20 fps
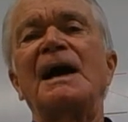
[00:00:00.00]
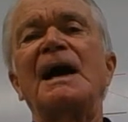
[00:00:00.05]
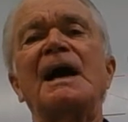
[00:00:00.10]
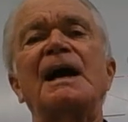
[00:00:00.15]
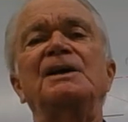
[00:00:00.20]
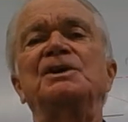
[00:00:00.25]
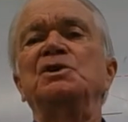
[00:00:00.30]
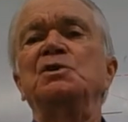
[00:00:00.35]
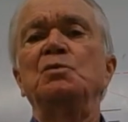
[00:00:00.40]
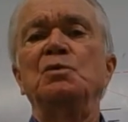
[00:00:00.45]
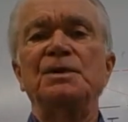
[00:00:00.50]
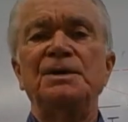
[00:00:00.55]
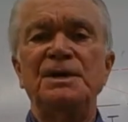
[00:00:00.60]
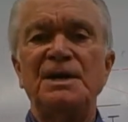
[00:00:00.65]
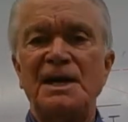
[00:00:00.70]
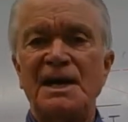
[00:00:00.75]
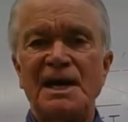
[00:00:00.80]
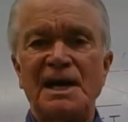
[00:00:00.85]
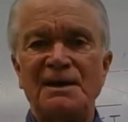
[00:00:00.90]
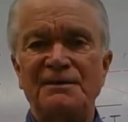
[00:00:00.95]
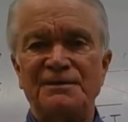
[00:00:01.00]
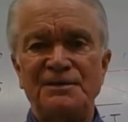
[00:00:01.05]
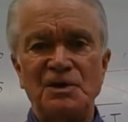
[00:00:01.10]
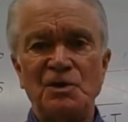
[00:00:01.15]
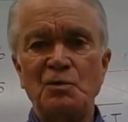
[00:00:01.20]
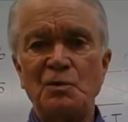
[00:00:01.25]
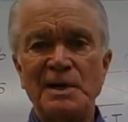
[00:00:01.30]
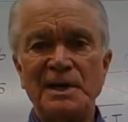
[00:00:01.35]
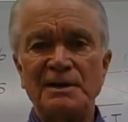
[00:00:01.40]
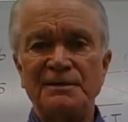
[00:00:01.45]
You would have no
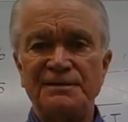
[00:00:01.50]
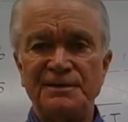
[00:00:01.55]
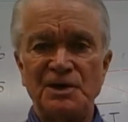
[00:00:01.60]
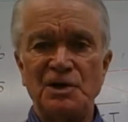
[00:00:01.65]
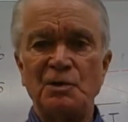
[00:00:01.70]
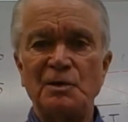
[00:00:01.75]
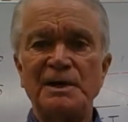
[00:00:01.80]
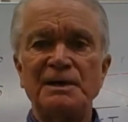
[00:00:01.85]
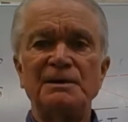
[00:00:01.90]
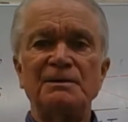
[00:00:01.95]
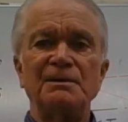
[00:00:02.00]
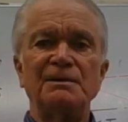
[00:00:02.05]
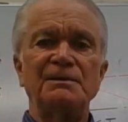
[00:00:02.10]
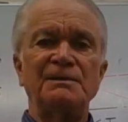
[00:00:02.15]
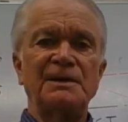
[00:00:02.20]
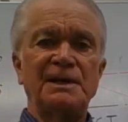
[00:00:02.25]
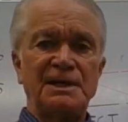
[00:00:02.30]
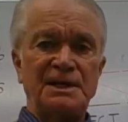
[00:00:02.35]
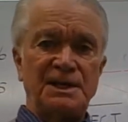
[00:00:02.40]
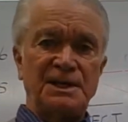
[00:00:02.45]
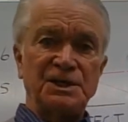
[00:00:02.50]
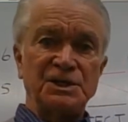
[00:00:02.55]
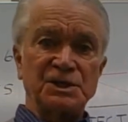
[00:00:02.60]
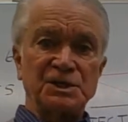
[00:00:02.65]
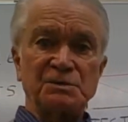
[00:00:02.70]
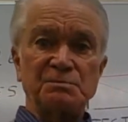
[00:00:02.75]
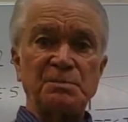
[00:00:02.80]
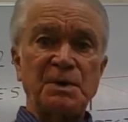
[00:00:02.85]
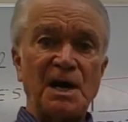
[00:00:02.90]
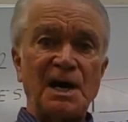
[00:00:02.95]
way of knowing that it is
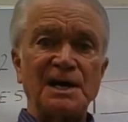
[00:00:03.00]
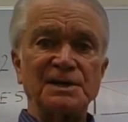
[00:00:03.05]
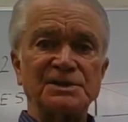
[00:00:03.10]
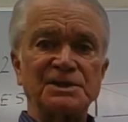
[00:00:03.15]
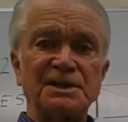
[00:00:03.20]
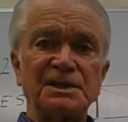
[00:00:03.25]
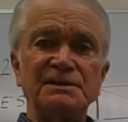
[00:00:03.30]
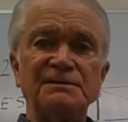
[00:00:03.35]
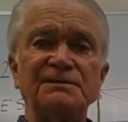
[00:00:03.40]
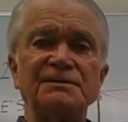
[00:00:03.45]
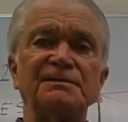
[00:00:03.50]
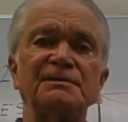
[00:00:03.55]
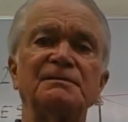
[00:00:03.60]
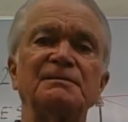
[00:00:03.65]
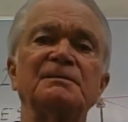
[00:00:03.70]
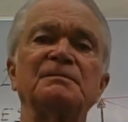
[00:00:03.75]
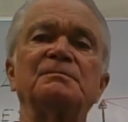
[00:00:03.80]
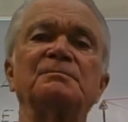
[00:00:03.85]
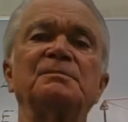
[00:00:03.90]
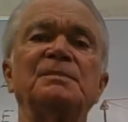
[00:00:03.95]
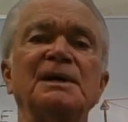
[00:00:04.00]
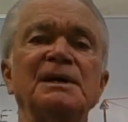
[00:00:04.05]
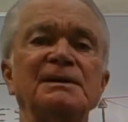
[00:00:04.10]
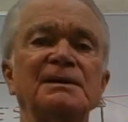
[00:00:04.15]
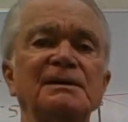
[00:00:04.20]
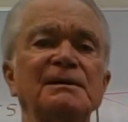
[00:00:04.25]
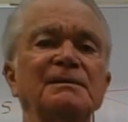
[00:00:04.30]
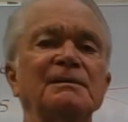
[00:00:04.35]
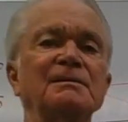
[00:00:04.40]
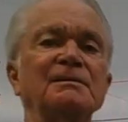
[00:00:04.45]
positive, but
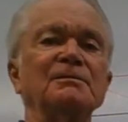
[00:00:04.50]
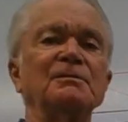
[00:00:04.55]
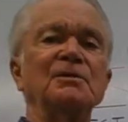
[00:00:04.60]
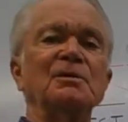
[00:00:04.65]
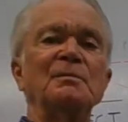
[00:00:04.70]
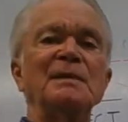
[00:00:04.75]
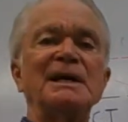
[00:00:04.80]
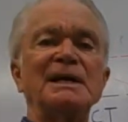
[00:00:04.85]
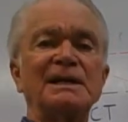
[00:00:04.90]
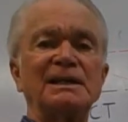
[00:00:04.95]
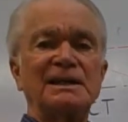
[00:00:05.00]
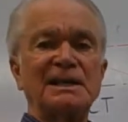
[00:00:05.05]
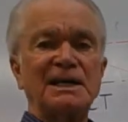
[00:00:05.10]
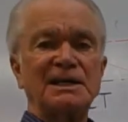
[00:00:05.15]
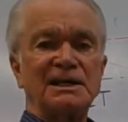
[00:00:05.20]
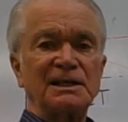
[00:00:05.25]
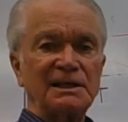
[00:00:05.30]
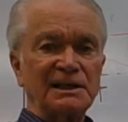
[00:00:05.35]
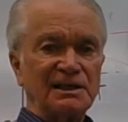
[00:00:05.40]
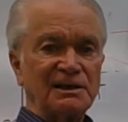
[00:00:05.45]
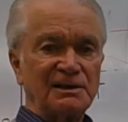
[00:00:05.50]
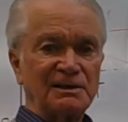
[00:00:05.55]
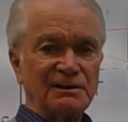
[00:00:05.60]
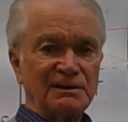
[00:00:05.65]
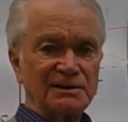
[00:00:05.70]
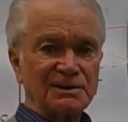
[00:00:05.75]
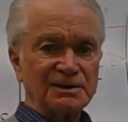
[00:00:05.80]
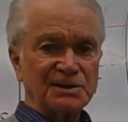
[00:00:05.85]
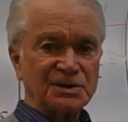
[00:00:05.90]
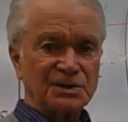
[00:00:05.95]
we'll make that clear
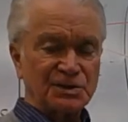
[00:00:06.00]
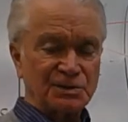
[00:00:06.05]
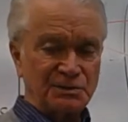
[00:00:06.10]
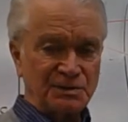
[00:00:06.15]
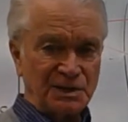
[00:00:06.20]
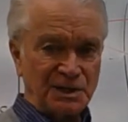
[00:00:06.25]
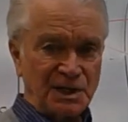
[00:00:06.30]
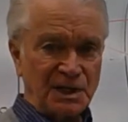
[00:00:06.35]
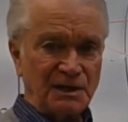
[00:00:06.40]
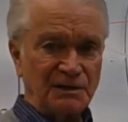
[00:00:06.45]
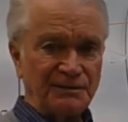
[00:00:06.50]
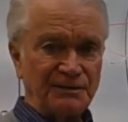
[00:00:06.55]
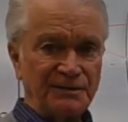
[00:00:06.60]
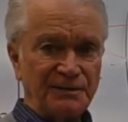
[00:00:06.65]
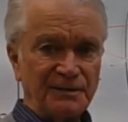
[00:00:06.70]
soon enough.